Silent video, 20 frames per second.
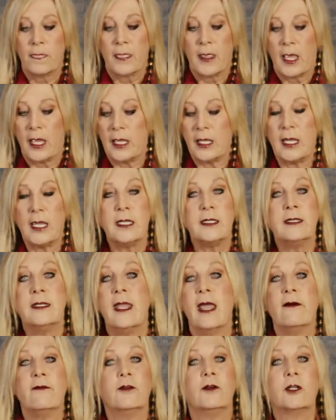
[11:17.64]
It
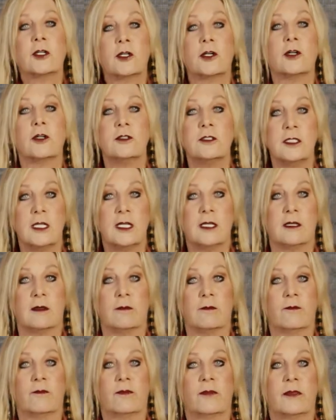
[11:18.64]
never occurred to
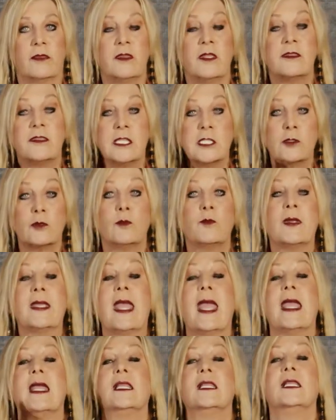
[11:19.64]
him that this would be
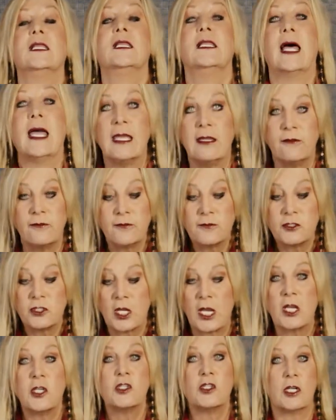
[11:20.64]
a
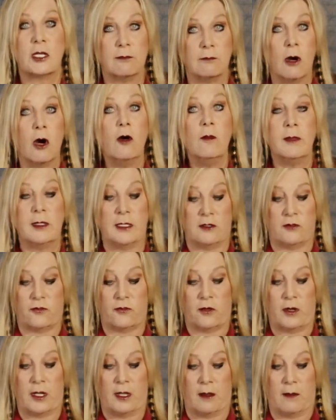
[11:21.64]
life-changing moment
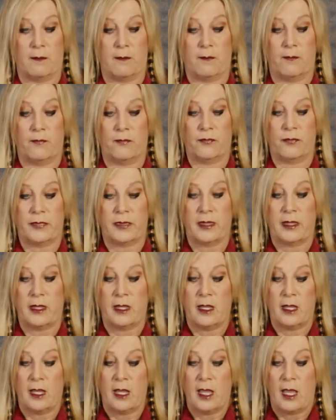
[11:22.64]
for him.
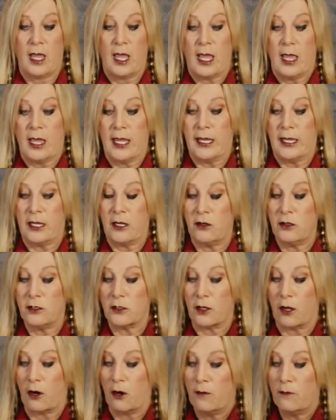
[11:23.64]
Here you
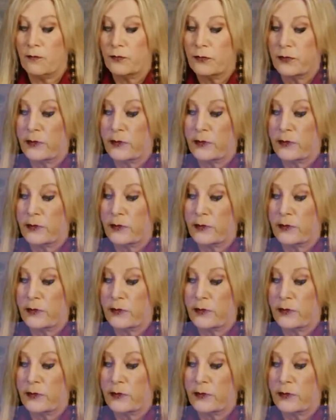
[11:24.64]
go.